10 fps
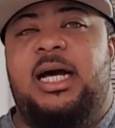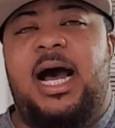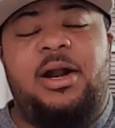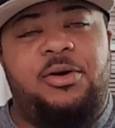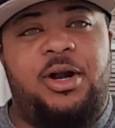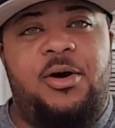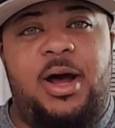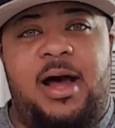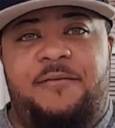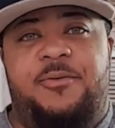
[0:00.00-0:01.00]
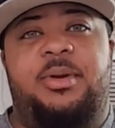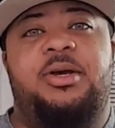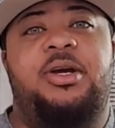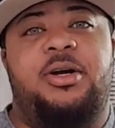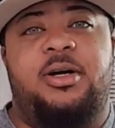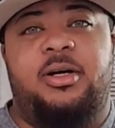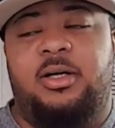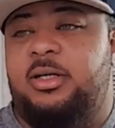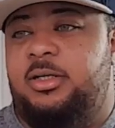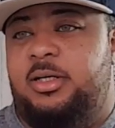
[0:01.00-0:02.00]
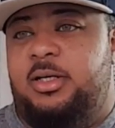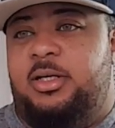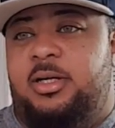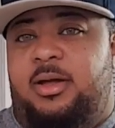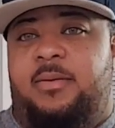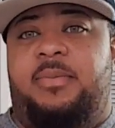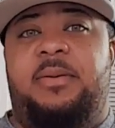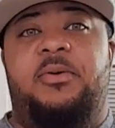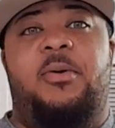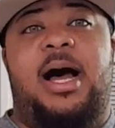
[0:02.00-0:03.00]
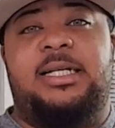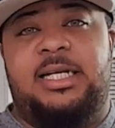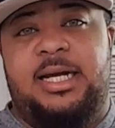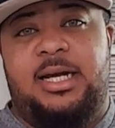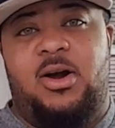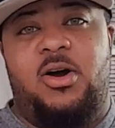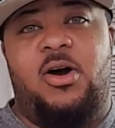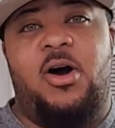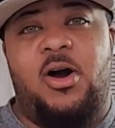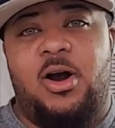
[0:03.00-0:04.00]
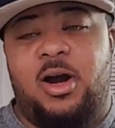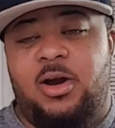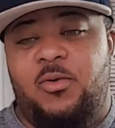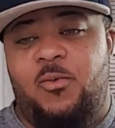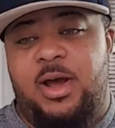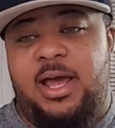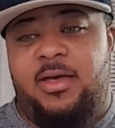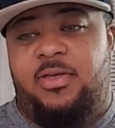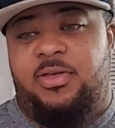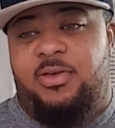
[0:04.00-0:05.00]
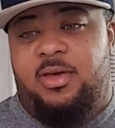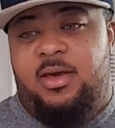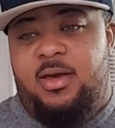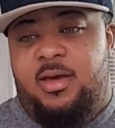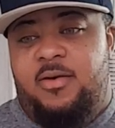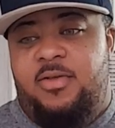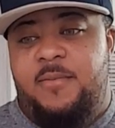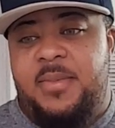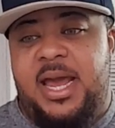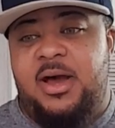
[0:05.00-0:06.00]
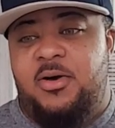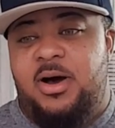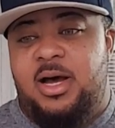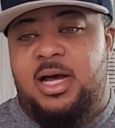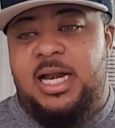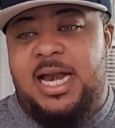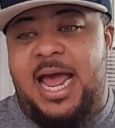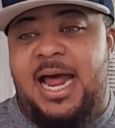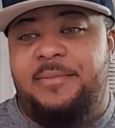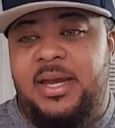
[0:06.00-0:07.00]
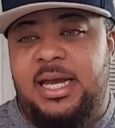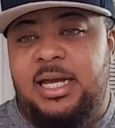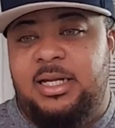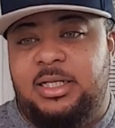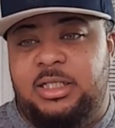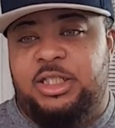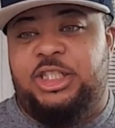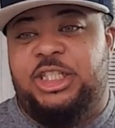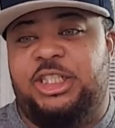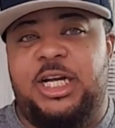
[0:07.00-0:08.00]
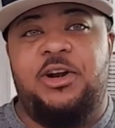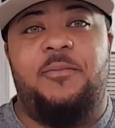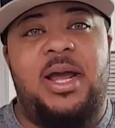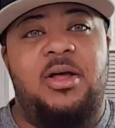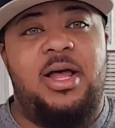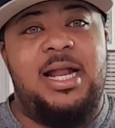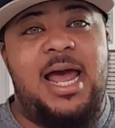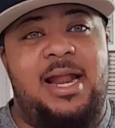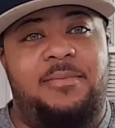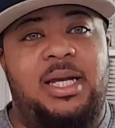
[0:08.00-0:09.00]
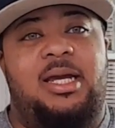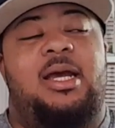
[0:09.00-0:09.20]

I don't know how familiar people watching are with the male anatomy, the cisgender male anatomy.